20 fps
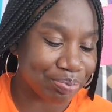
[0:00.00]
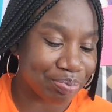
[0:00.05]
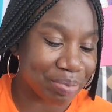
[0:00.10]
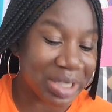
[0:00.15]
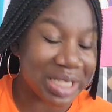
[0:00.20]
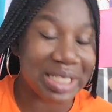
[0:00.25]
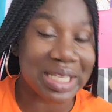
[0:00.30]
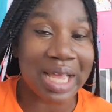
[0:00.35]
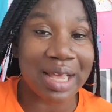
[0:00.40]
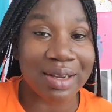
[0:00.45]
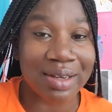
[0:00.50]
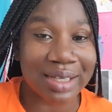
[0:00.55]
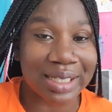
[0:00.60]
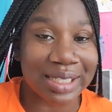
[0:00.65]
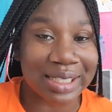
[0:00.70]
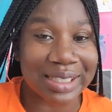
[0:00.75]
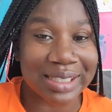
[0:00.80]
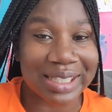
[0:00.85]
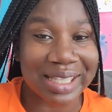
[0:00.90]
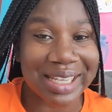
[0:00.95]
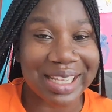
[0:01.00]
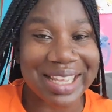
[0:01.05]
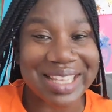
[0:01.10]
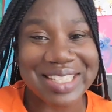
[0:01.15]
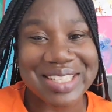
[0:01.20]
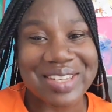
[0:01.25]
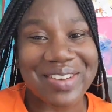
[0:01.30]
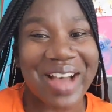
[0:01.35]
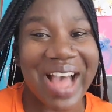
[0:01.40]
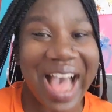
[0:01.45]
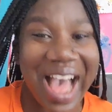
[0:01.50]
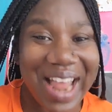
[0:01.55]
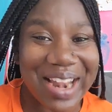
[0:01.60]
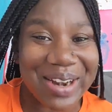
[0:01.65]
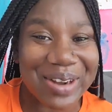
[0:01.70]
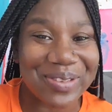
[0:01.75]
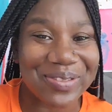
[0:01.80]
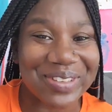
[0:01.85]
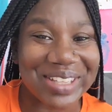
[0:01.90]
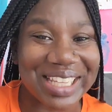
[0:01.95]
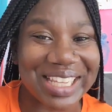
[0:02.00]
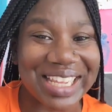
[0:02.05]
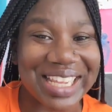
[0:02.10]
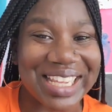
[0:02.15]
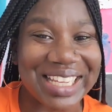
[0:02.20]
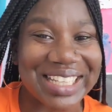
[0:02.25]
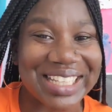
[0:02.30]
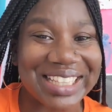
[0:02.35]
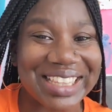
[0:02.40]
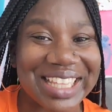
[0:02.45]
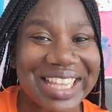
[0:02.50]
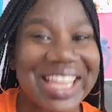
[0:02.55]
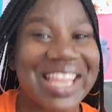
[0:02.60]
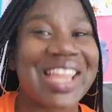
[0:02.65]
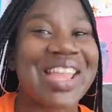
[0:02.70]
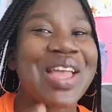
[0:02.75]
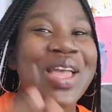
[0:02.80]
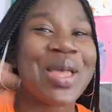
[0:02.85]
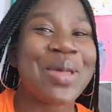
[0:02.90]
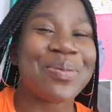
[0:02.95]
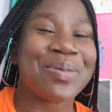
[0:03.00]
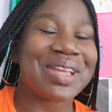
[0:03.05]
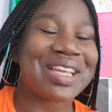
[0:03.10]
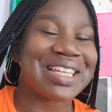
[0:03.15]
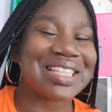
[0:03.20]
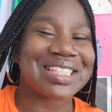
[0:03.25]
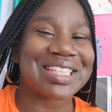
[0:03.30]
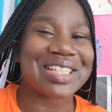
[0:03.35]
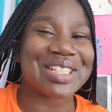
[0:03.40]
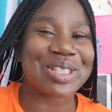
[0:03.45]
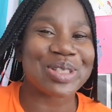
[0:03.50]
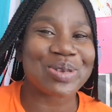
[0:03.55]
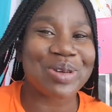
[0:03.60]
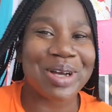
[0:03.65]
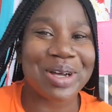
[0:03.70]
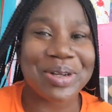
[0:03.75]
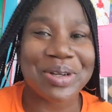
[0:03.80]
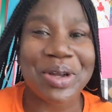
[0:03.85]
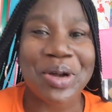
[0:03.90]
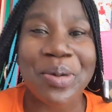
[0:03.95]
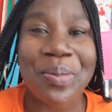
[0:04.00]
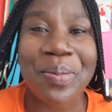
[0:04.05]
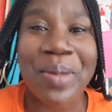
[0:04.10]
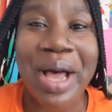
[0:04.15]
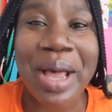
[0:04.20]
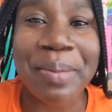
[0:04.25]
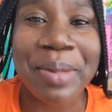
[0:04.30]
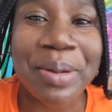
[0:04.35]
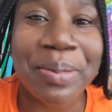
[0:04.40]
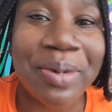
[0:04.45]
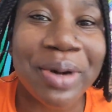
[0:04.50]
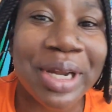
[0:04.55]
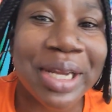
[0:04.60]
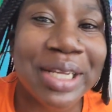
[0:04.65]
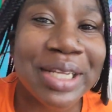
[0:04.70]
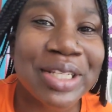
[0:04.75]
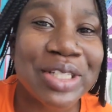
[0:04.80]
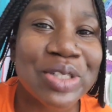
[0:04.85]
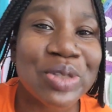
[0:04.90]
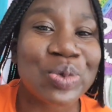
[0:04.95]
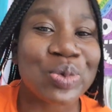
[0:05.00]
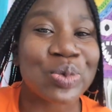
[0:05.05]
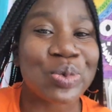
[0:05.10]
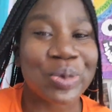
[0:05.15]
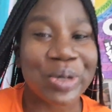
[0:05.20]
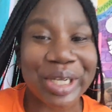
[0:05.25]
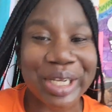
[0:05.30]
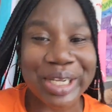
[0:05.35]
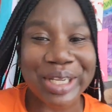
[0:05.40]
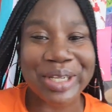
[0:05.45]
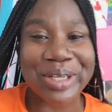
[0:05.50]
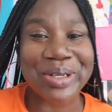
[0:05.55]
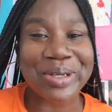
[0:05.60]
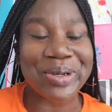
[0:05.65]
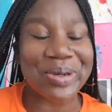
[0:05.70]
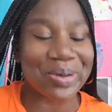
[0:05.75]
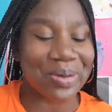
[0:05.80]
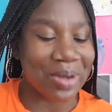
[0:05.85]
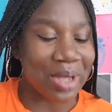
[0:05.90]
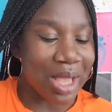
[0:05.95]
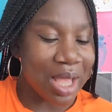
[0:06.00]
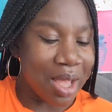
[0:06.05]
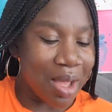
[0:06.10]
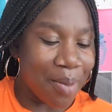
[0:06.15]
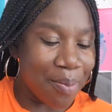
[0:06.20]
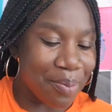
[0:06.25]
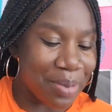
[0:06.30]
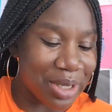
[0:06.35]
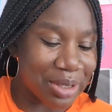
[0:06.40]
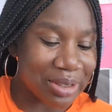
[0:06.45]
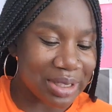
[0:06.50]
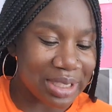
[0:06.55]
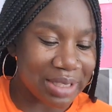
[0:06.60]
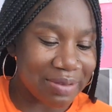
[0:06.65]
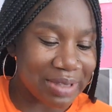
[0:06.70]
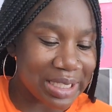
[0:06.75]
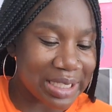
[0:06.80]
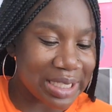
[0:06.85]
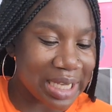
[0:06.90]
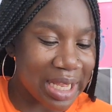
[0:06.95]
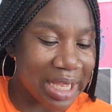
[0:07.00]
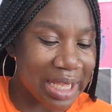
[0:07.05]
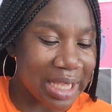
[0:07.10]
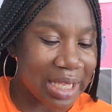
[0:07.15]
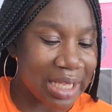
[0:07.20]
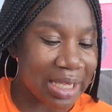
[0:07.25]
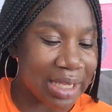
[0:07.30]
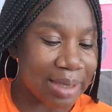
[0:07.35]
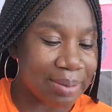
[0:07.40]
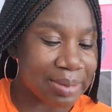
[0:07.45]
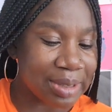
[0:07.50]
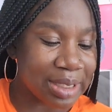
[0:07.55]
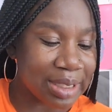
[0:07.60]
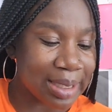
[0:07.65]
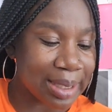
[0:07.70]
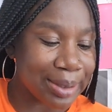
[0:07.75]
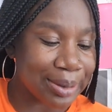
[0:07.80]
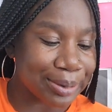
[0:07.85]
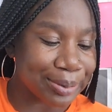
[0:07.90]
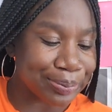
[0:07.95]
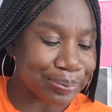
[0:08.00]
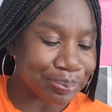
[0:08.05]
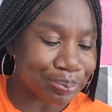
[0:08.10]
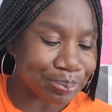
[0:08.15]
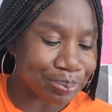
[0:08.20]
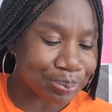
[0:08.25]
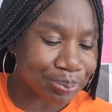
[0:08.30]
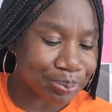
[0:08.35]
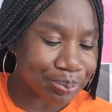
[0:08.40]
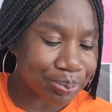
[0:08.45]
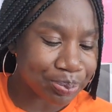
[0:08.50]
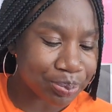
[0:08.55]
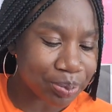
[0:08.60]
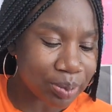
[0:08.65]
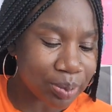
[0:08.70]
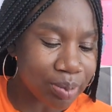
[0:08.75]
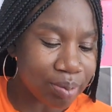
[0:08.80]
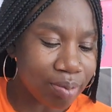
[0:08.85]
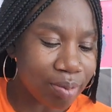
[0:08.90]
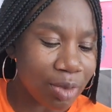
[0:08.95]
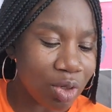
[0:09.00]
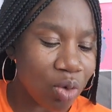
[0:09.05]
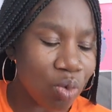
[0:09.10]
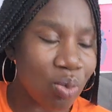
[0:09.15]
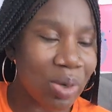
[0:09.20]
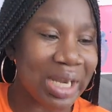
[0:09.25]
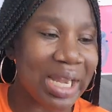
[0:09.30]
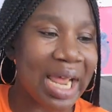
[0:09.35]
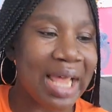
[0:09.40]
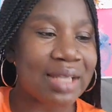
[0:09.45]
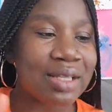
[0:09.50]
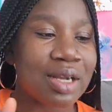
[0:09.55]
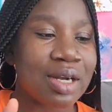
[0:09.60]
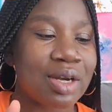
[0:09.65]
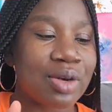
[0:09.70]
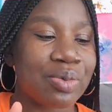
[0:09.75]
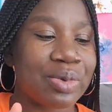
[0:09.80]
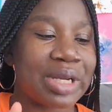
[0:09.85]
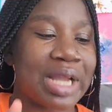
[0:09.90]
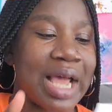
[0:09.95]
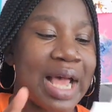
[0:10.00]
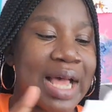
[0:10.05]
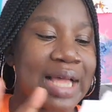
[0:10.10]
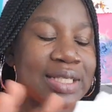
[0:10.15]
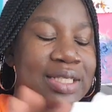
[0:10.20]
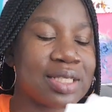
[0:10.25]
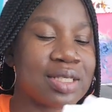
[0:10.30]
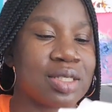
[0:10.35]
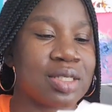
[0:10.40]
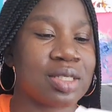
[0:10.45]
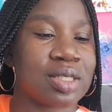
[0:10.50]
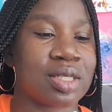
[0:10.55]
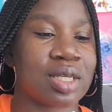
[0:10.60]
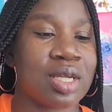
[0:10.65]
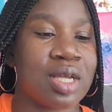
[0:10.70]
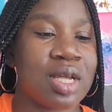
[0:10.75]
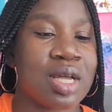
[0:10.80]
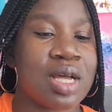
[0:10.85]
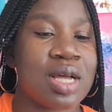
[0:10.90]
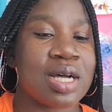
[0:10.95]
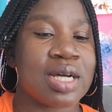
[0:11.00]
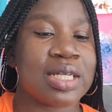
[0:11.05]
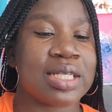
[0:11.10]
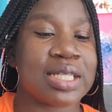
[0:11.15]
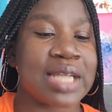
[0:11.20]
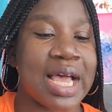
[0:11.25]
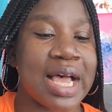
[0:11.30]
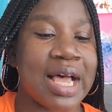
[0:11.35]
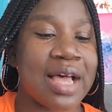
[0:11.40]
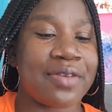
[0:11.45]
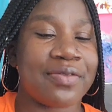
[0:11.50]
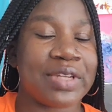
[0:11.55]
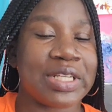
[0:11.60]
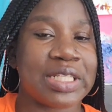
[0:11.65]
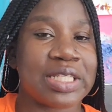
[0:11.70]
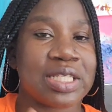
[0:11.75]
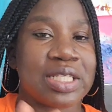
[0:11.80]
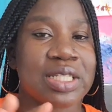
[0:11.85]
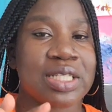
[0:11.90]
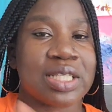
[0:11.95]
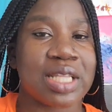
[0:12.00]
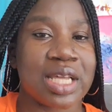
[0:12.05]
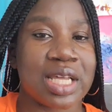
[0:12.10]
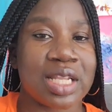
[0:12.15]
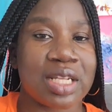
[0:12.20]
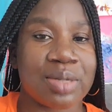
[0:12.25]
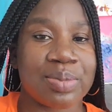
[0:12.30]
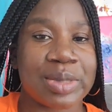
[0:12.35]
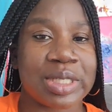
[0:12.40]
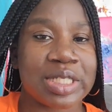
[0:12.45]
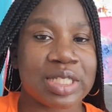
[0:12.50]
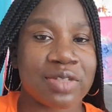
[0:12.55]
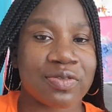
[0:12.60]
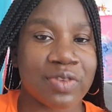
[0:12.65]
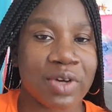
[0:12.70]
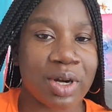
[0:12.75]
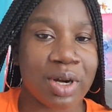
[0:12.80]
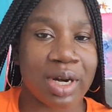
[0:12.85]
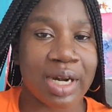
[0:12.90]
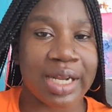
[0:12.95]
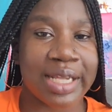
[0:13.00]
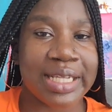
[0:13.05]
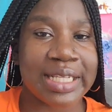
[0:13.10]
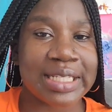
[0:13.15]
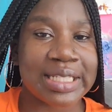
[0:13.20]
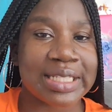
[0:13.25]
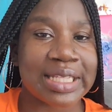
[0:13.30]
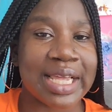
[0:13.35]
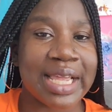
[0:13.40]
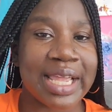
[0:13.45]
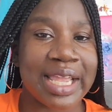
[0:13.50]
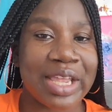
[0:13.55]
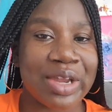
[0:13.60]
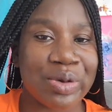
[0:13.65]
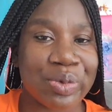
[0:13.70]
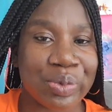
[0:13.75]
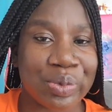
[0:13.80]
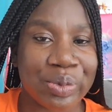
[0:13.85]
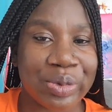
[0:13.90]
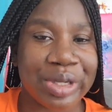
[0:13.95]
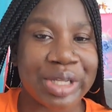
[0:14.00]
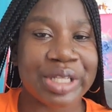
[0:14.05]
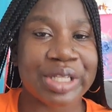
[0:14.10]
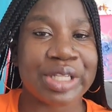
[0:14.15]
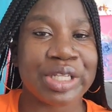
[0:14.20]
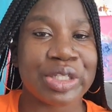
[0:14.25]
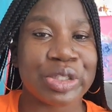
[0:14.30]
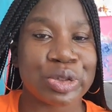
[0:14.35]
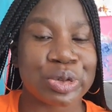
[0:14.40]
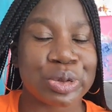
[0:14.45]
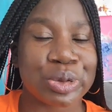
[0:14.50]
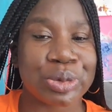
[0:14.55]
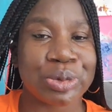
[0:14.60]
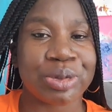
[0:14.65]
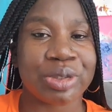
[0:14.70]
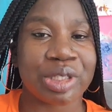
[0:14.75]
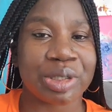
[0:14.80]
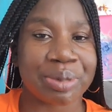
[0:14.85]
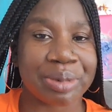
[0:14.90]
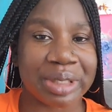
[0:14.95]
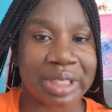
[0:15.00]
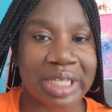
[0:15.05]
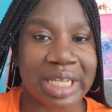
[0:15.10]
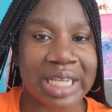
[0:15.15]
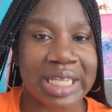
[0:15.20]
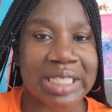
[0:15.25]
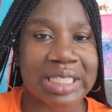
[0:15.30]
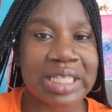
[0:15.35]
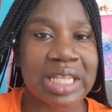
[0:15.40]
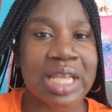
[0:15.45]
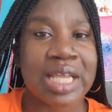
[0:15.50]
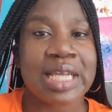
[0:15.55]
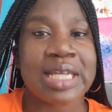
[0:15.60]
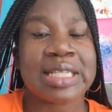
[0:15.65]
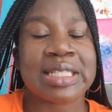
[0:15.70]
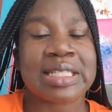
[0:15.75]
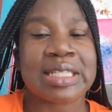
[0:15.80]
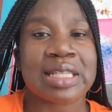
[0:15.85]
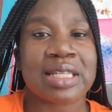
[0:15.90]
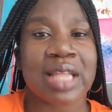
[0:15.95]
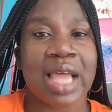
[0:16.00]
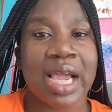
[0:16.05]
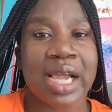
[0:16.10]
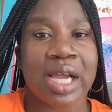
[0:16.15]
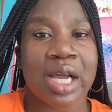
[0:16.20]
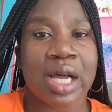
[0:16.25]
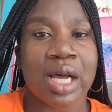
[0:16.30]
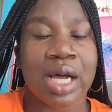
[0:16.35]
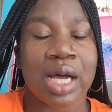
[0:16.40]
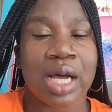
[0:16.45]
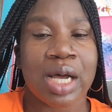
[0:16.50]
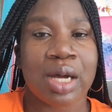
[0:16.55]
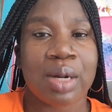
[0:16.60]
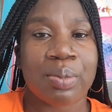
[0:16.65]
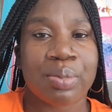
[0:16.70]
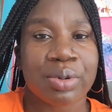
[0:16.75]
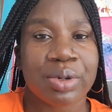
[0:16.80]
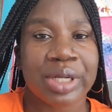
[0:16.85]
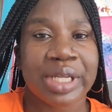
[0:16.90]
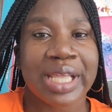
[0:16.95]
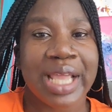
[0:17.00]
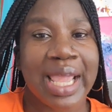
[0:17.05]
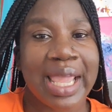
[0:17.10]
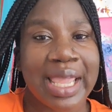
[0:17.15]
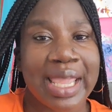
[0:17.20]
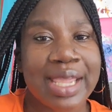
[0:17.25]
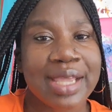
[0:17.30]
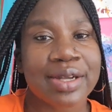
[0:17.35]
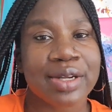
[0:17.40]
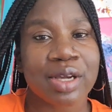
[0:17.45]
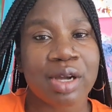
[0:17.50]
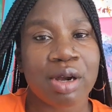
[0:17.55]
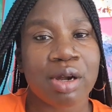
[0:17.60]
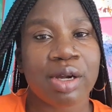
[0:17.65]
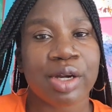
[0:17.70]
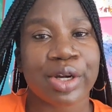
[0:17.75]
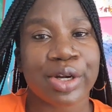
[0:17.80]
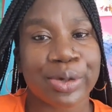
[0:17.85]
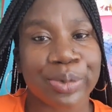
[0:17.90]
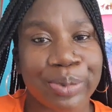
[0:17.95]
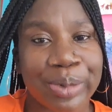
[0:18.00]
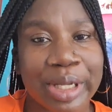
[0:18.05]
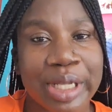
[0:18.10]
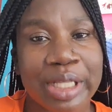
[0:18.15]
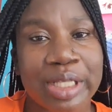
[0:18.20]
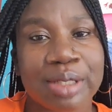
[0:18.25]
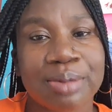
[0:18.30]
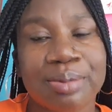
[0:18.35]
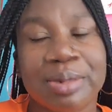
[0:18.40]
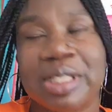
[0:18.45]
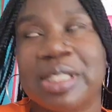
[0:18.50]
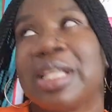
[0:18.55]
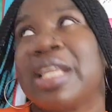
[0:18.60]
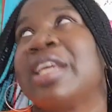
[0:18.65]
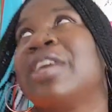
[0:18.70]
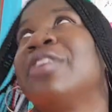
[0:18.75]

miss out on anything and so I don't forget anything because as you all know, mommy brain is real most of the time. So what I learned when I took a dive into the elements of art is that it really truly relates to like a pre-K kindergarten curriculum. That